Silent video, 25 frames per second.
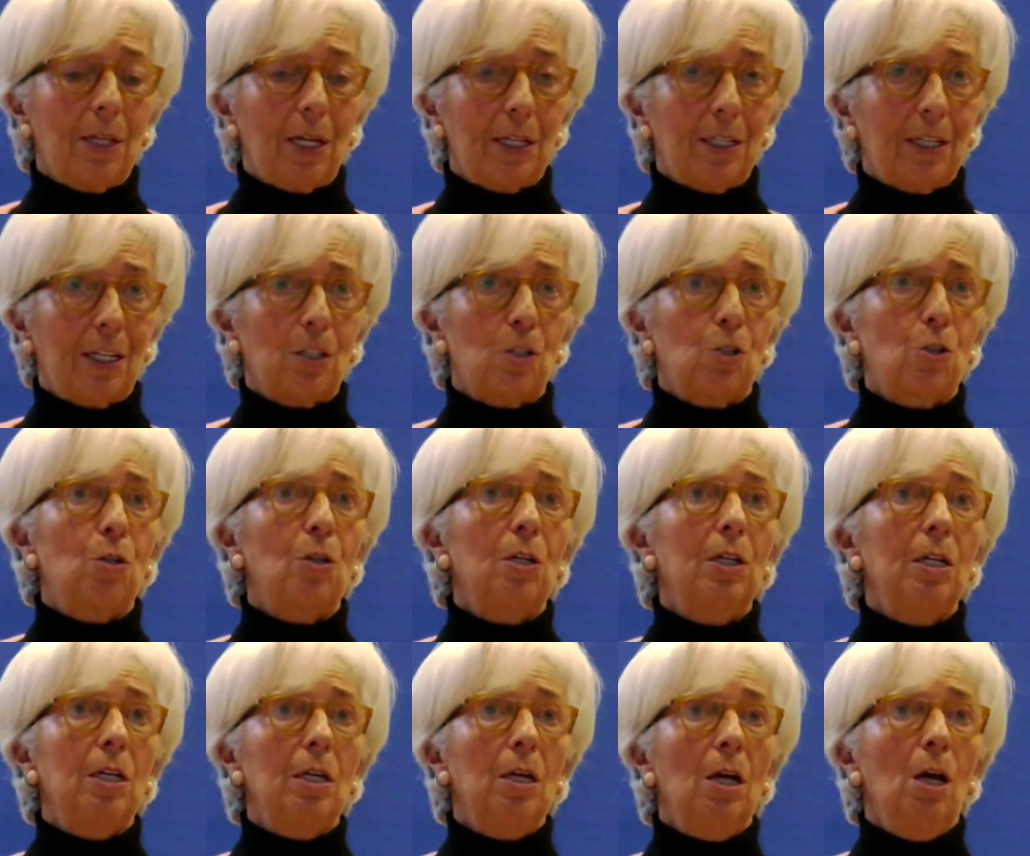that
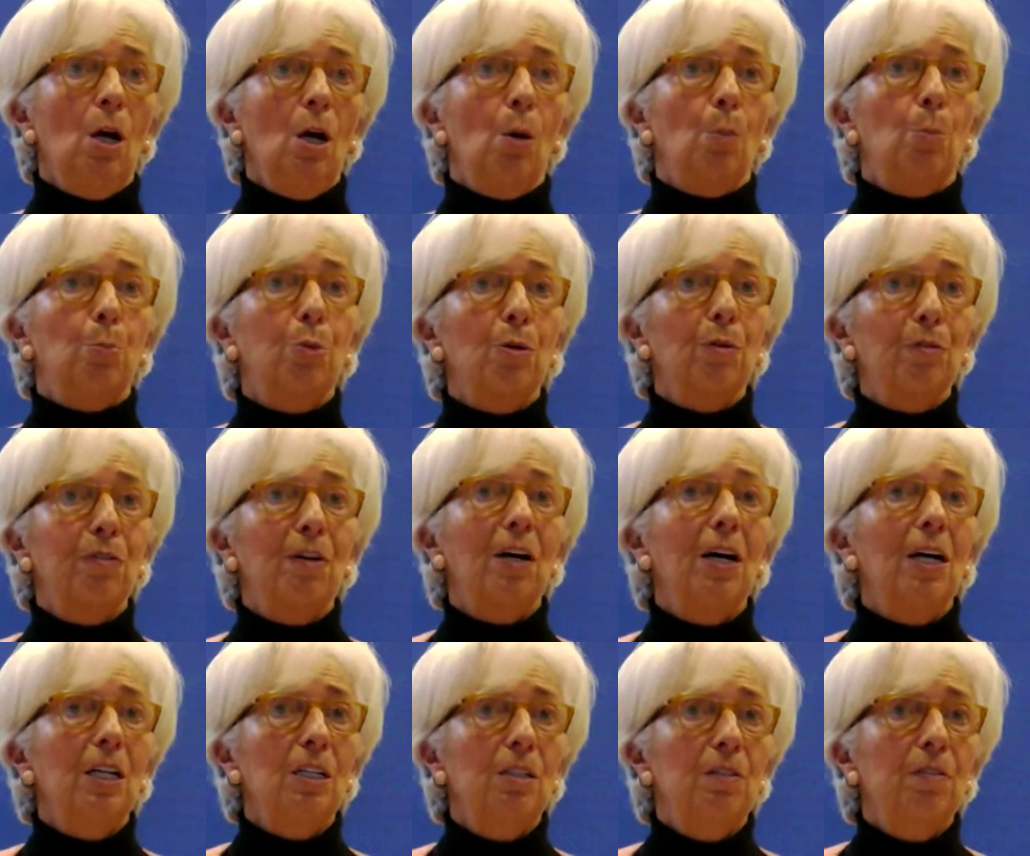actually
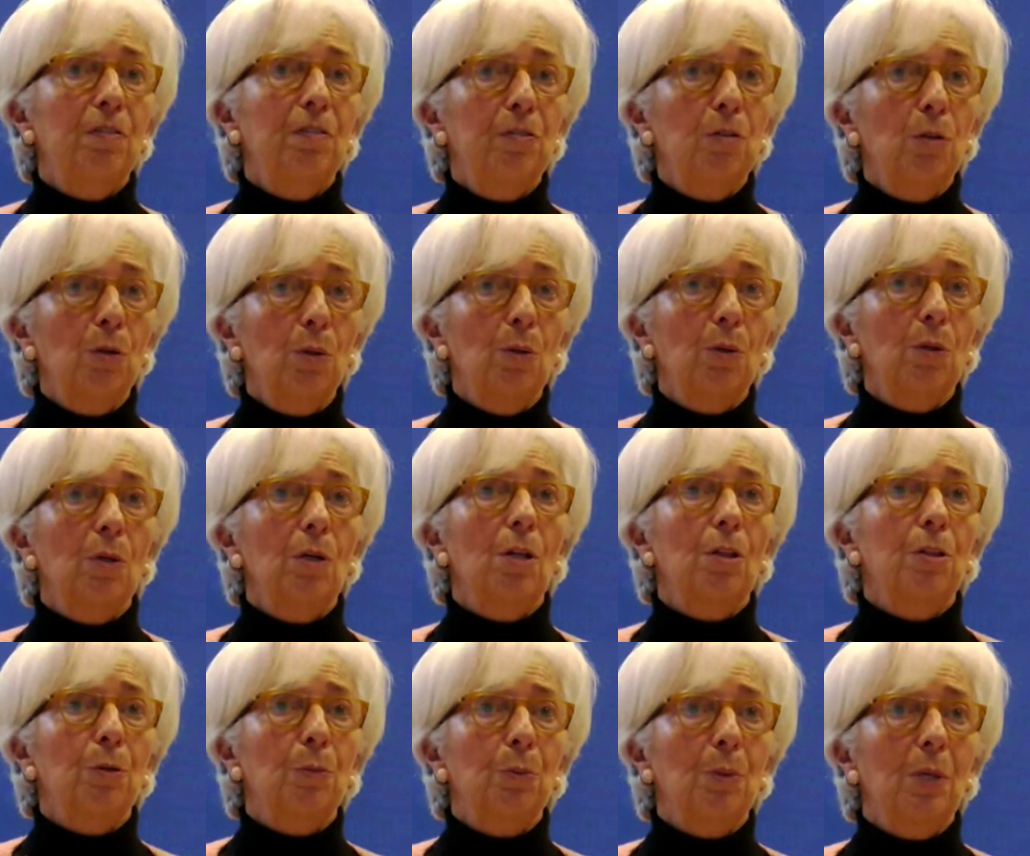provide
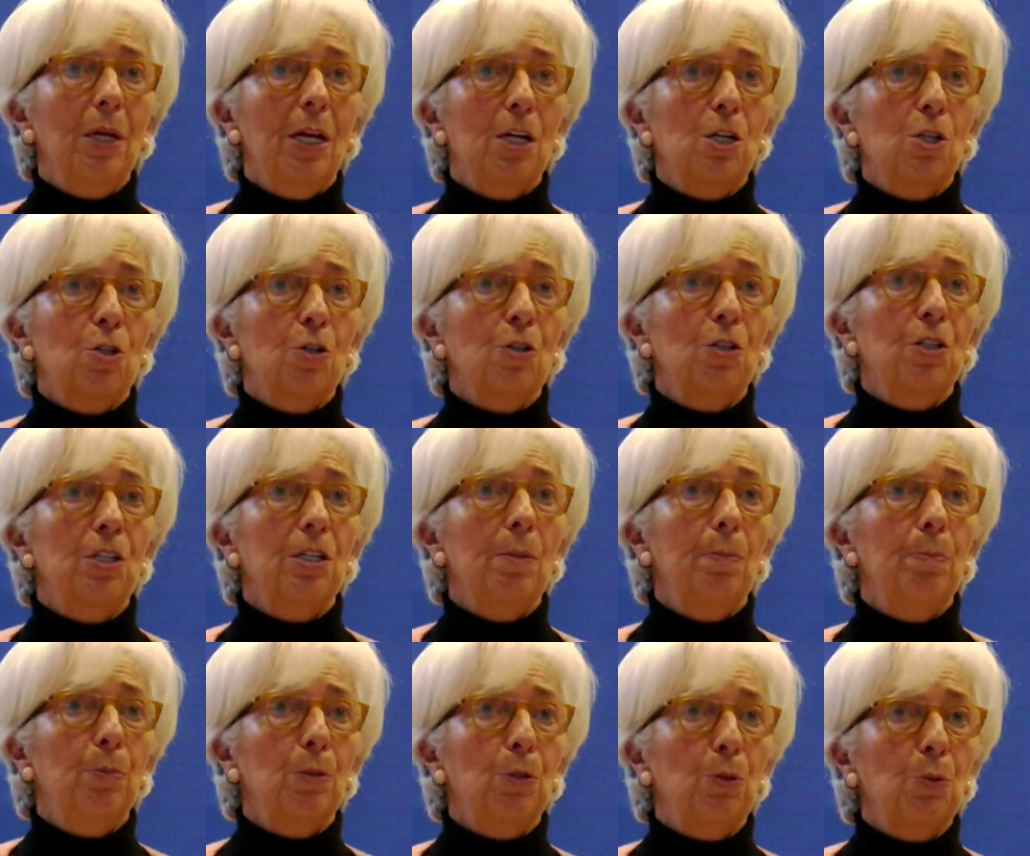for the
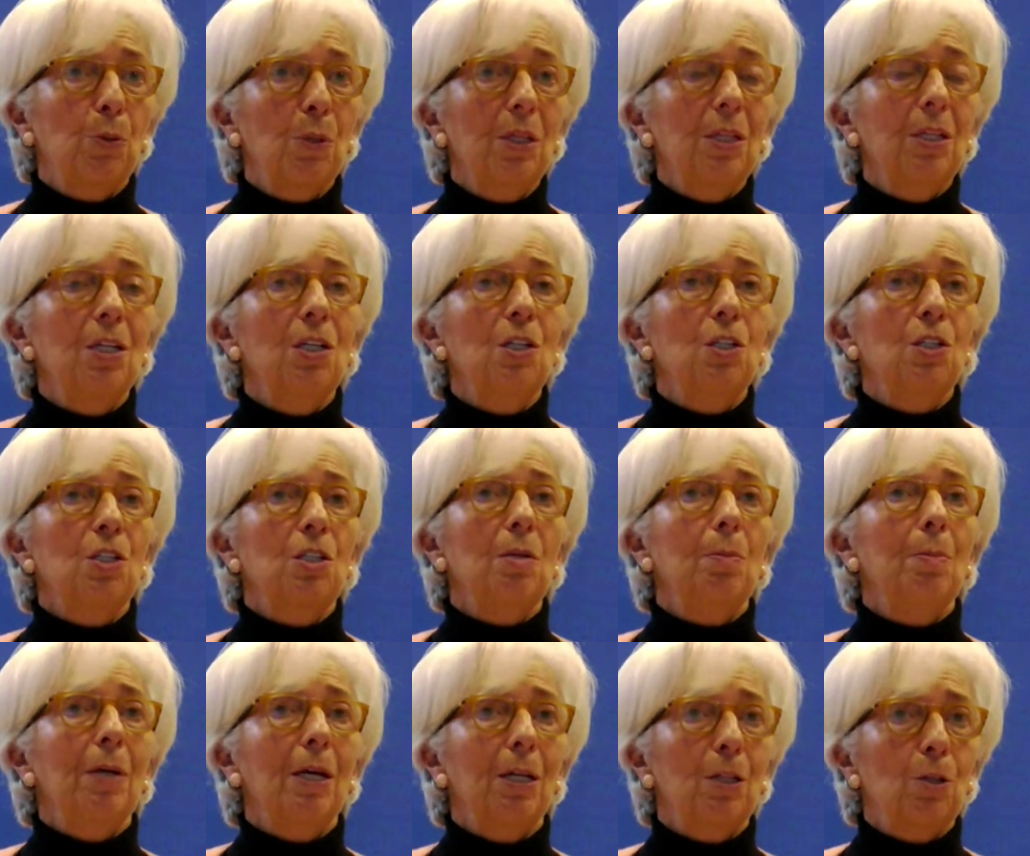relationship between the
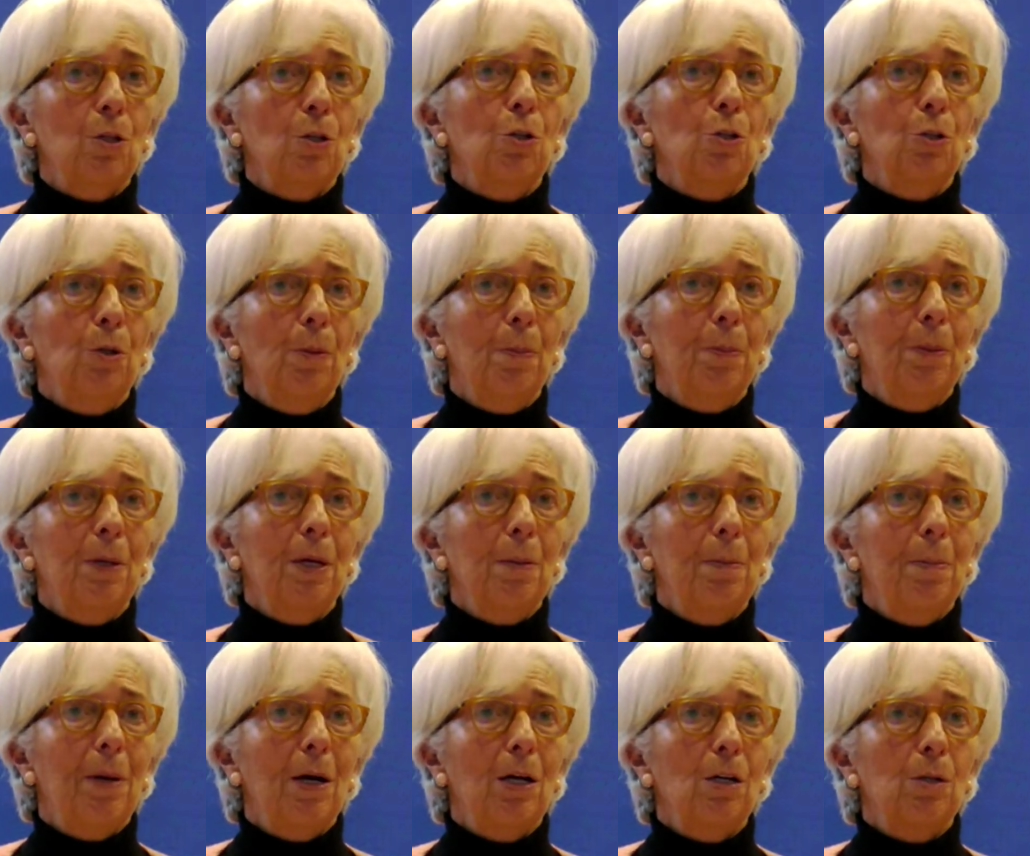ECB and the
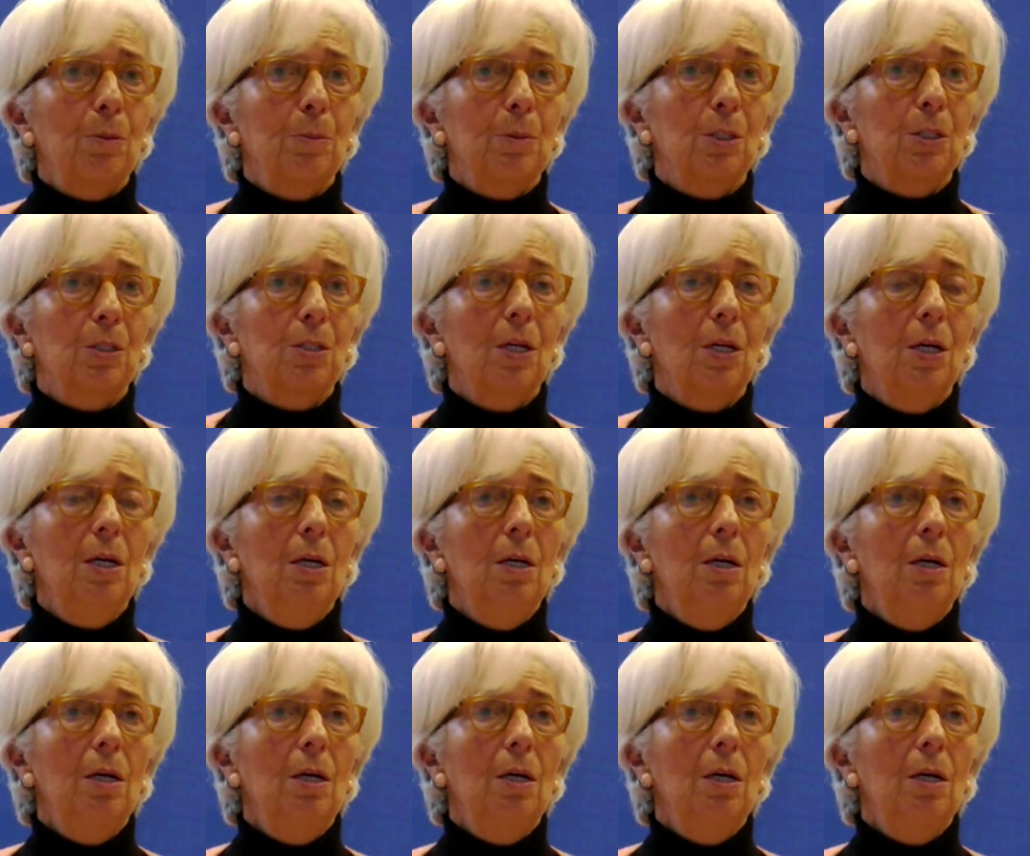European Parliament.